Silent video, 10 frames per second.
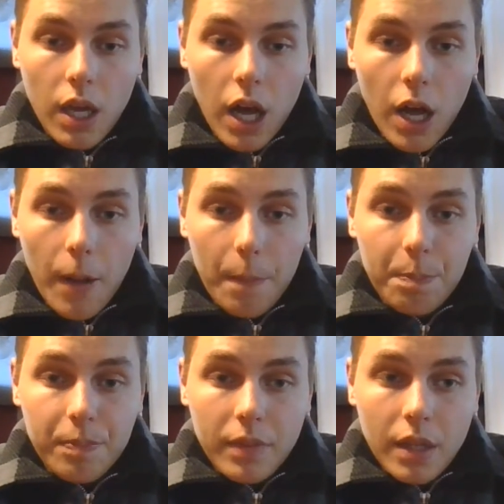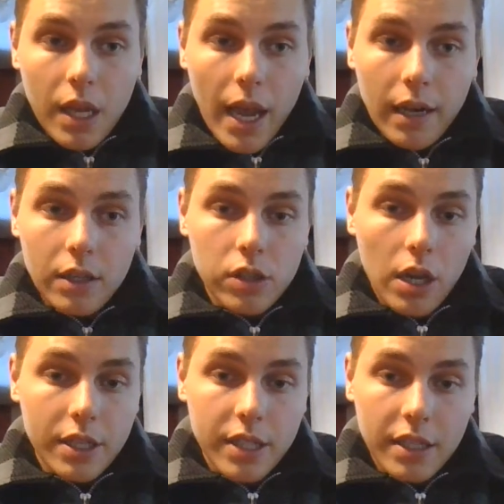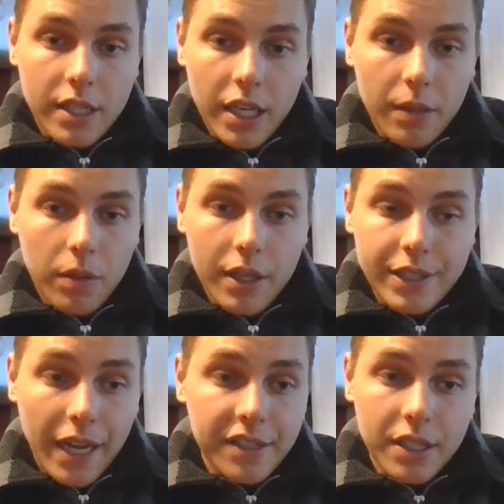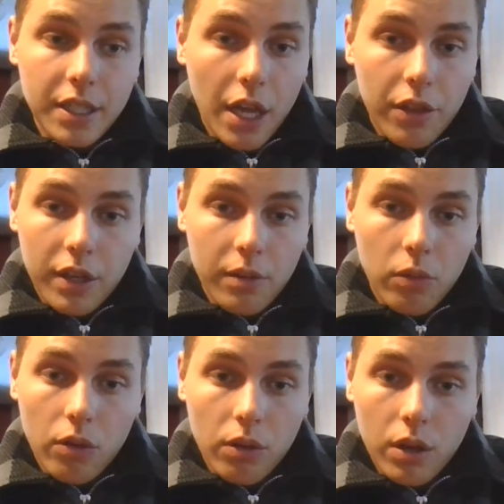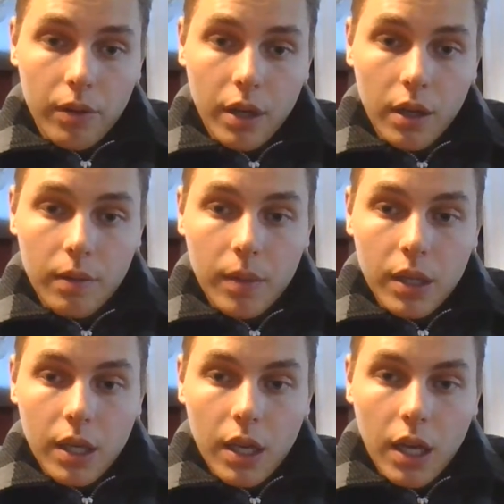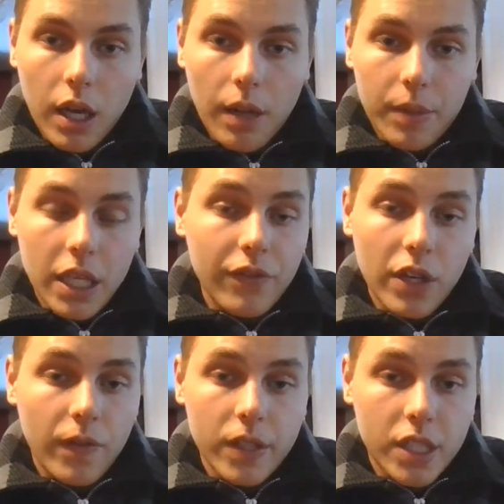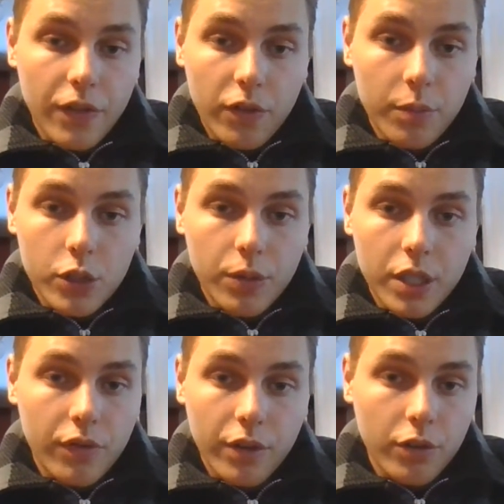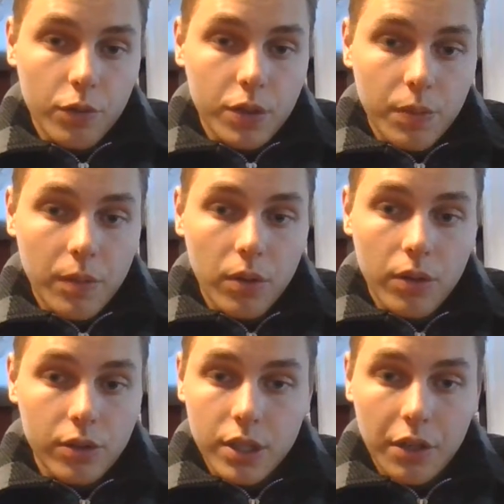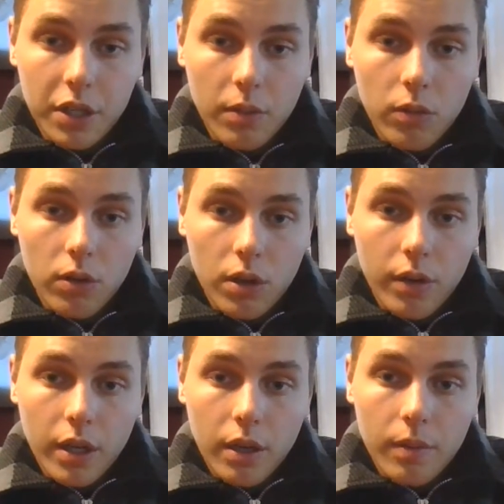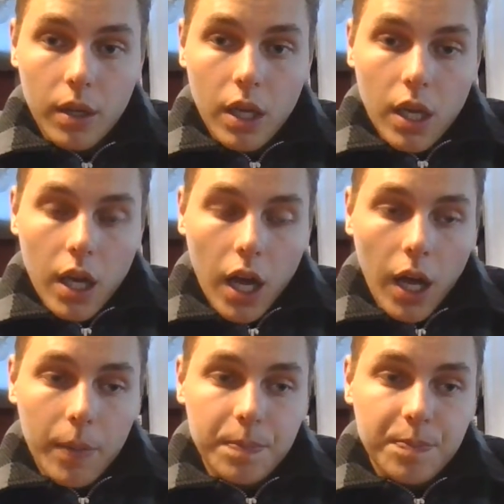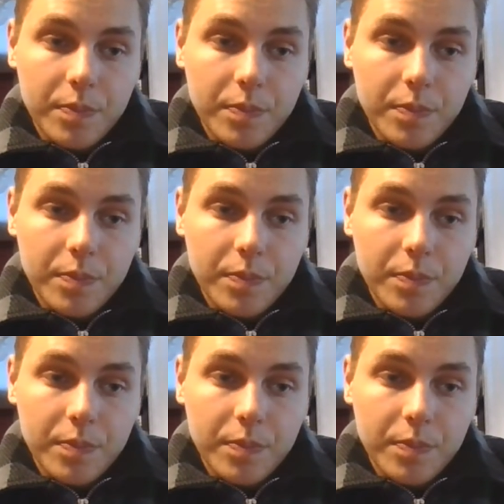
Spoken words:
And as long as that's taking place, I see nothing immoral going on. Even if it's different between different groups of people, there's nothing immoral going on.